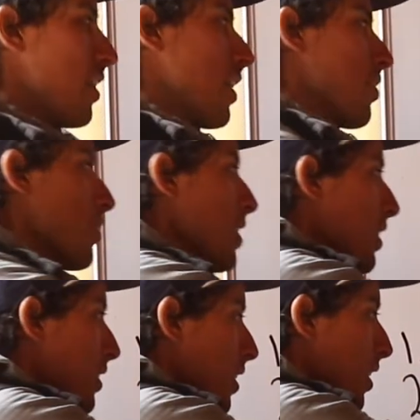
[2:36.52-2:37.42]
than there
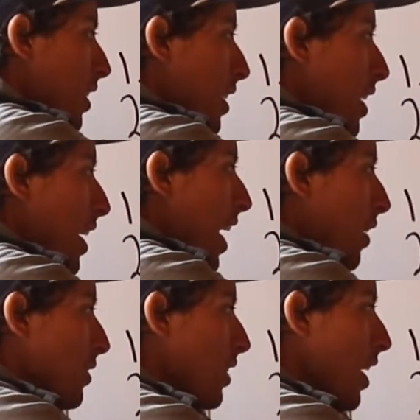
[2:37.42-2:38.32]
is
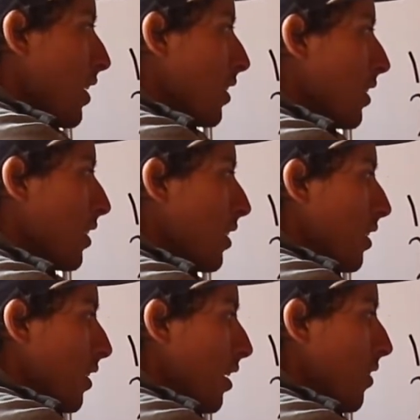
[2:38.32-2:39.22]
outside
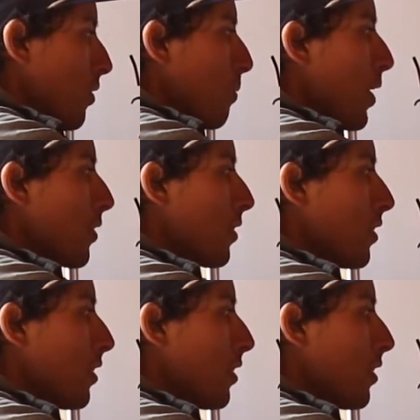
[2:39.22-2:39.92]
of the bottle.